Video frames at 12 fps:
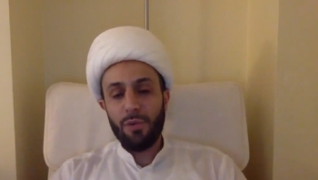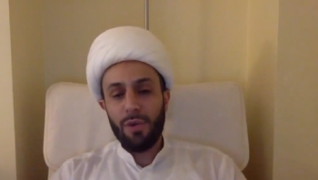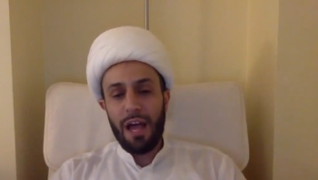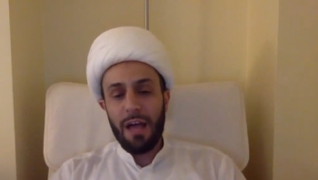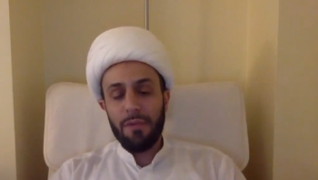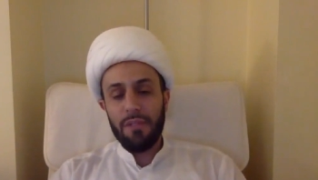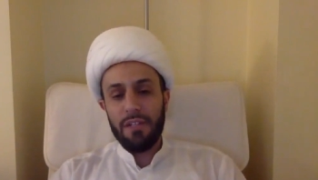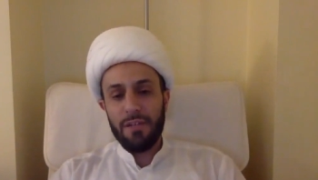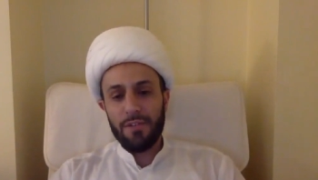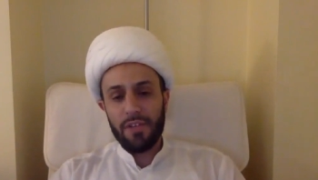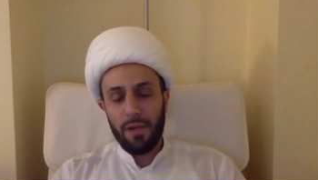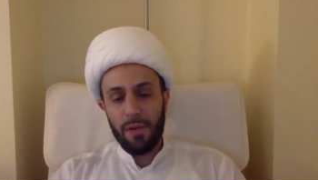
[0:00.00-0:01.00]
Abidin
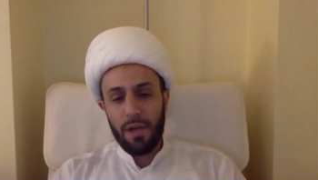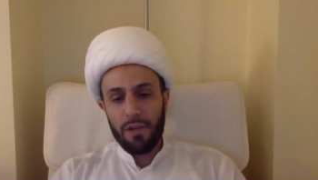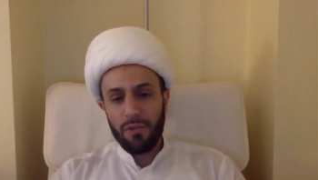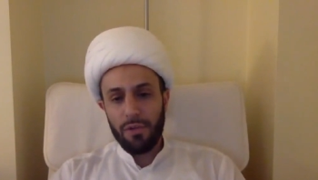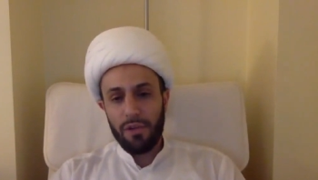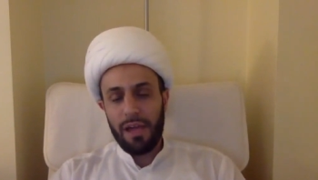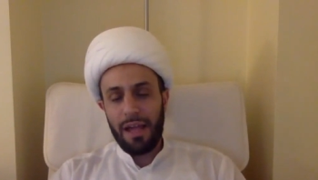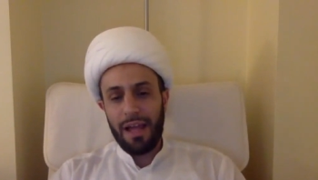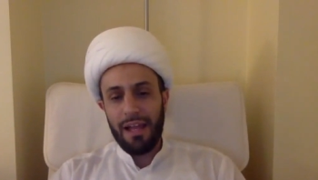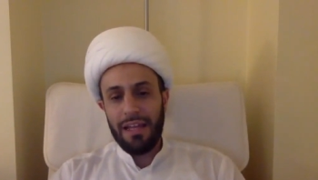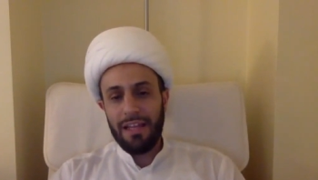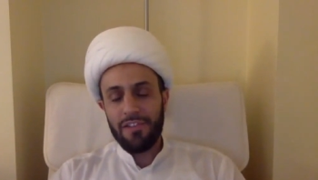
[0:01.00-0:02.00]
salawatullahi
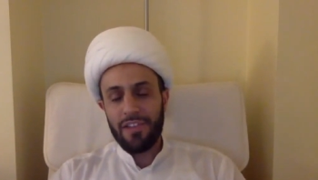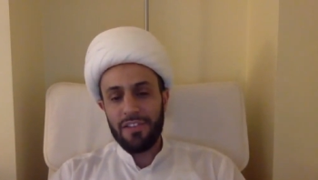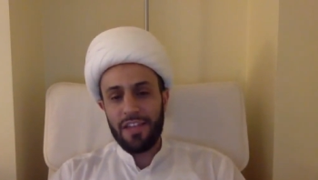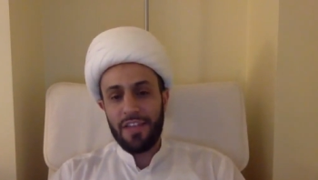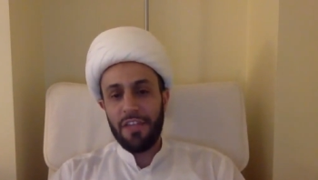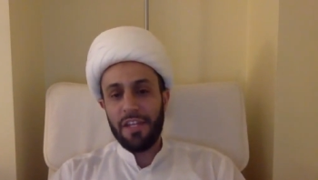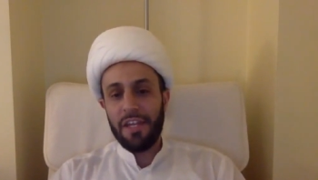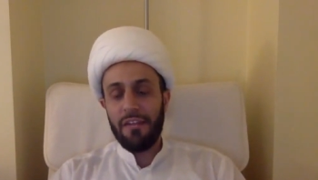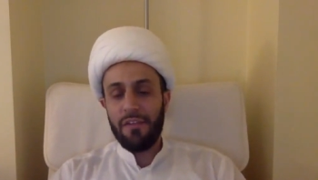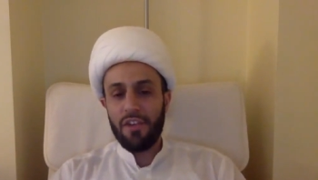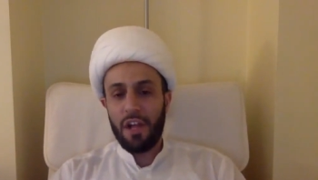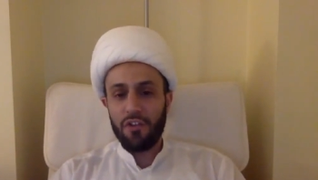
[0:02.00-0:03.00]
alayhi says, on the Day
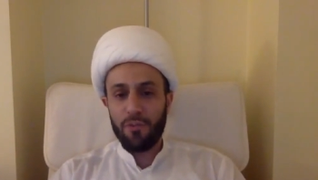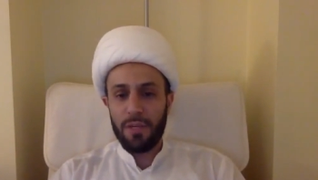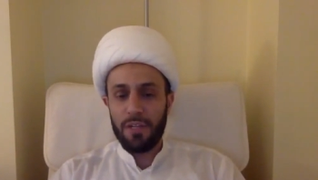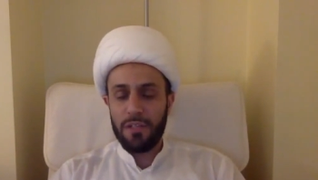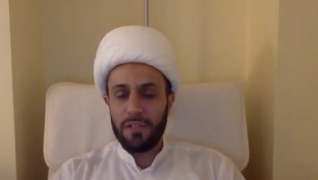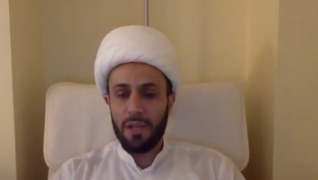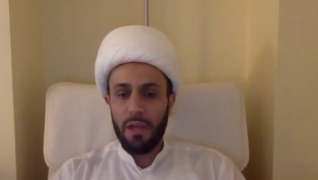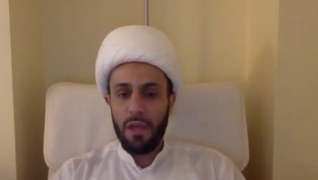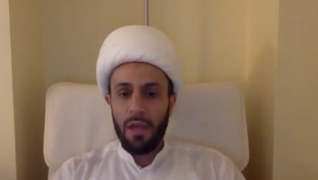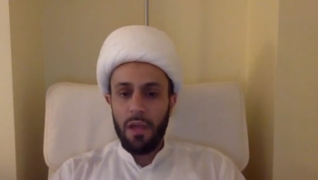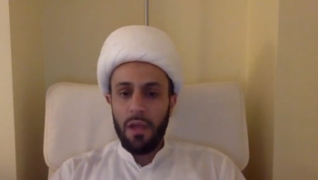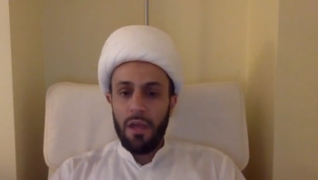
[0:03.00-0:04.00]
of Judgment,
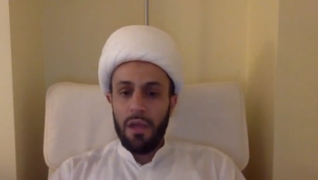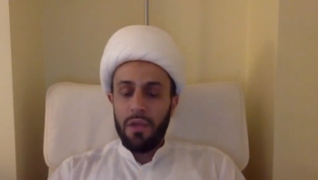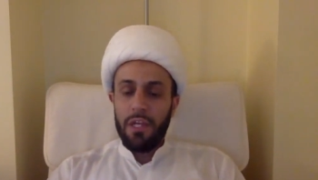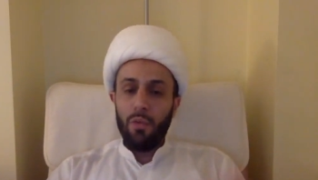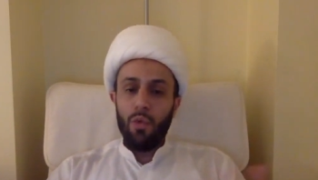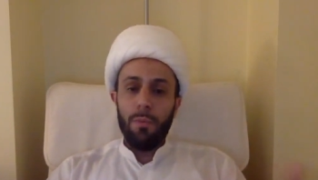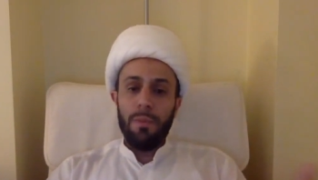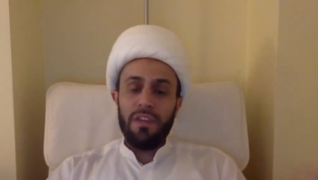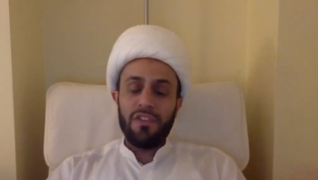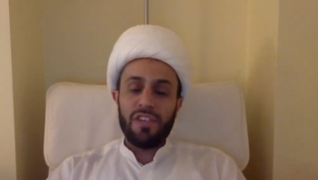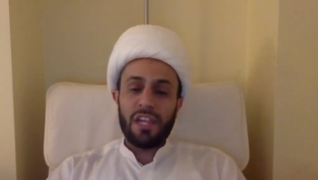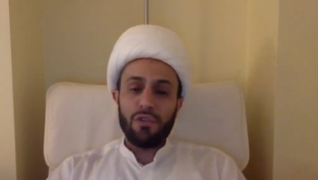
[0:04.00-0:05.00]
it will be
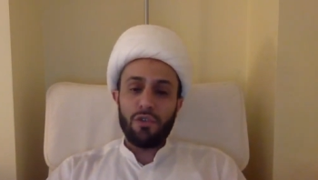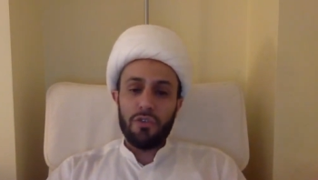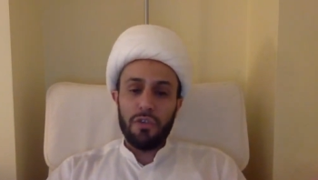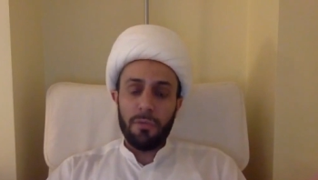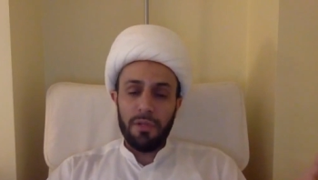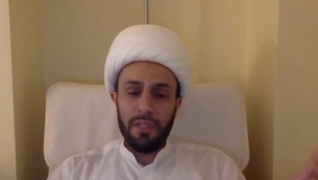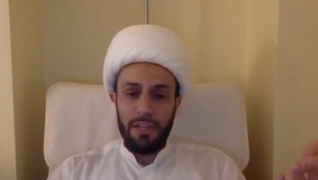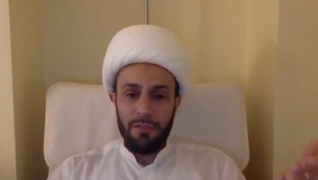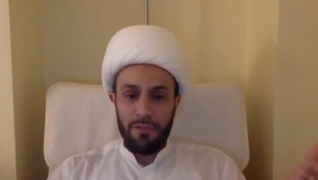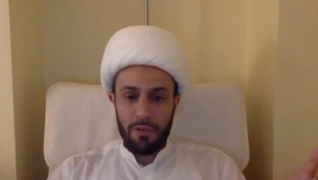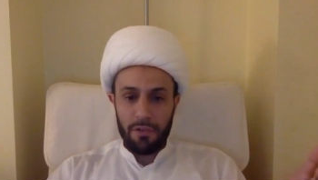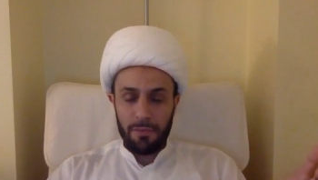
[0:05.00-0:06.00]
said to the believer,